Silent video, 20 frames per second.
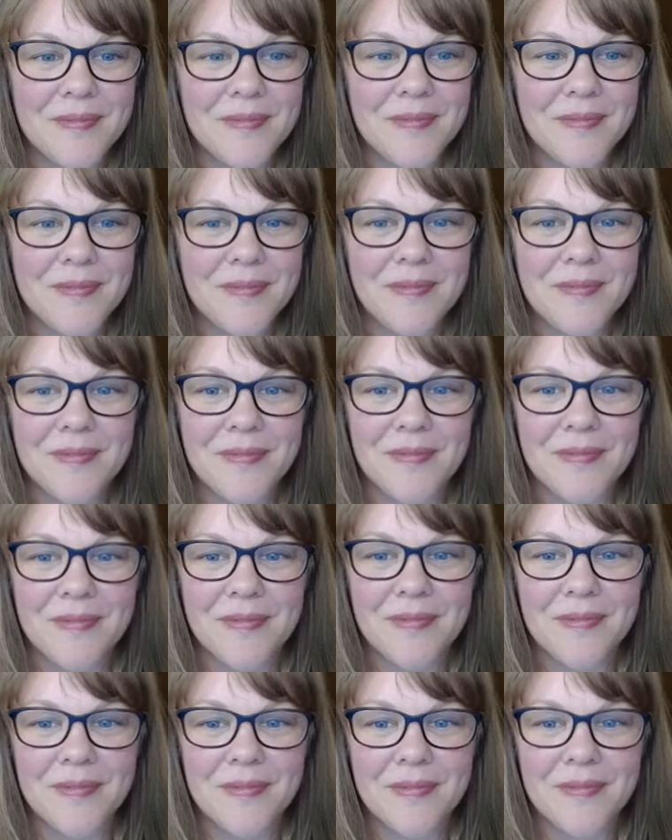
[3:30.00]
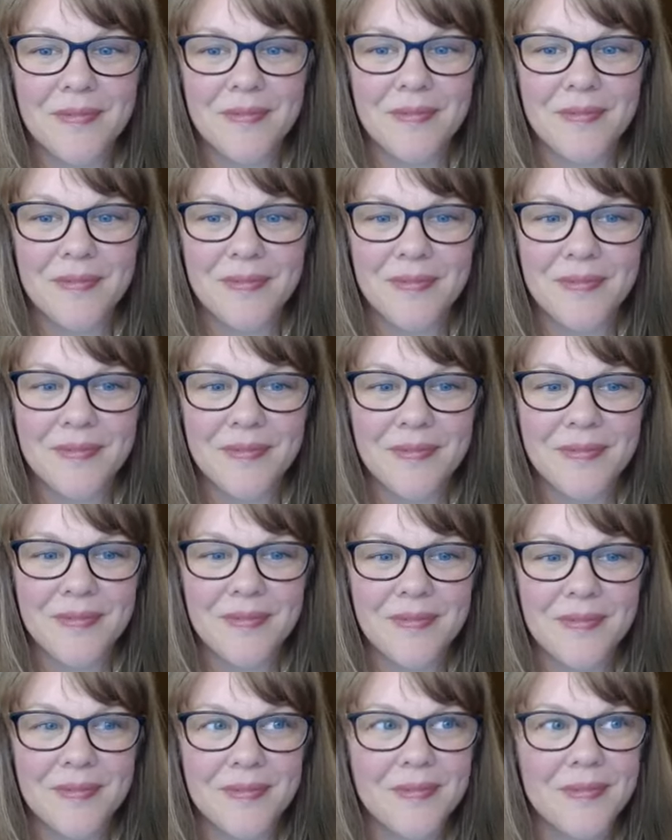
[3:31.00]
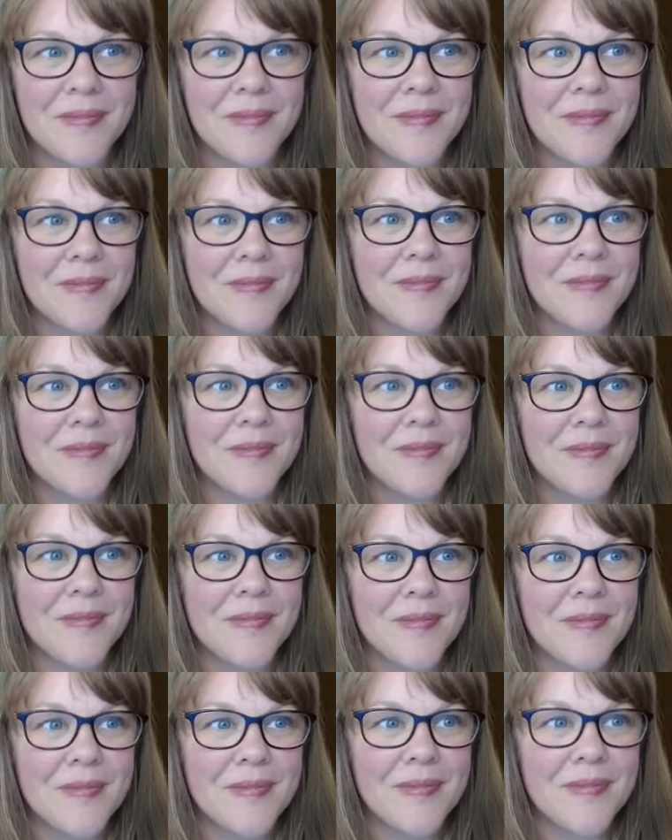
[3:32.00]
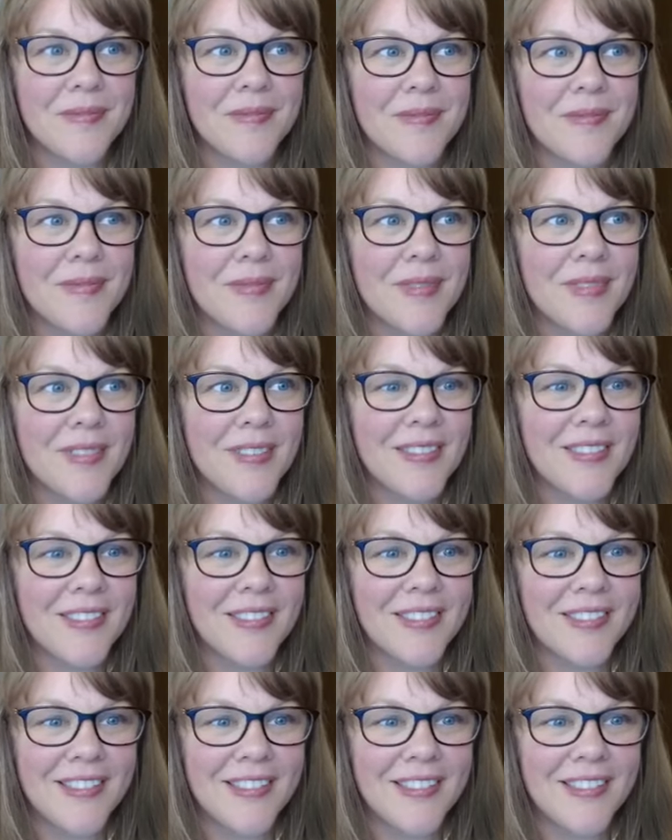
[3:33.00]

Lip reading: Nobody speaks.